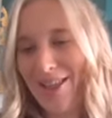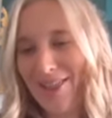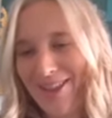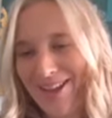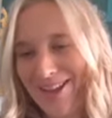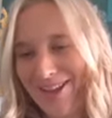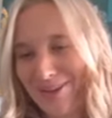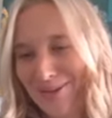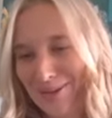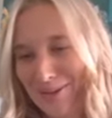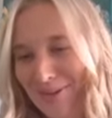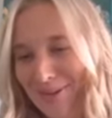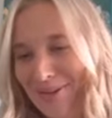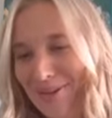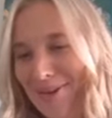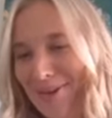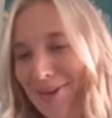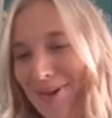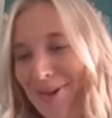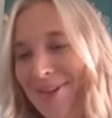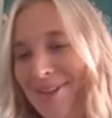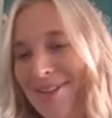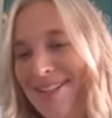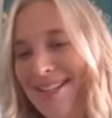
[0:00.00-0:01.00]
that
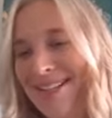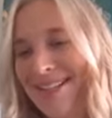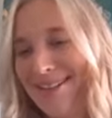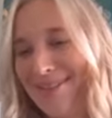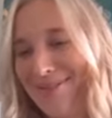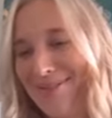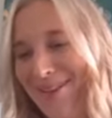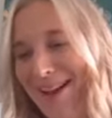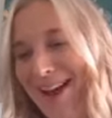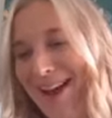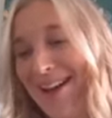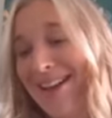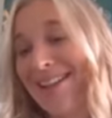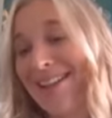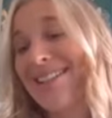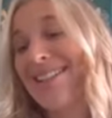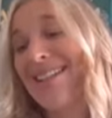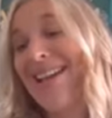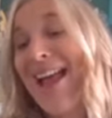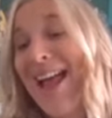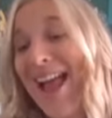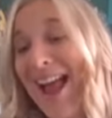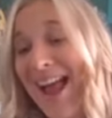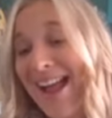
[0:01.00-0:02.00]
law to the facts,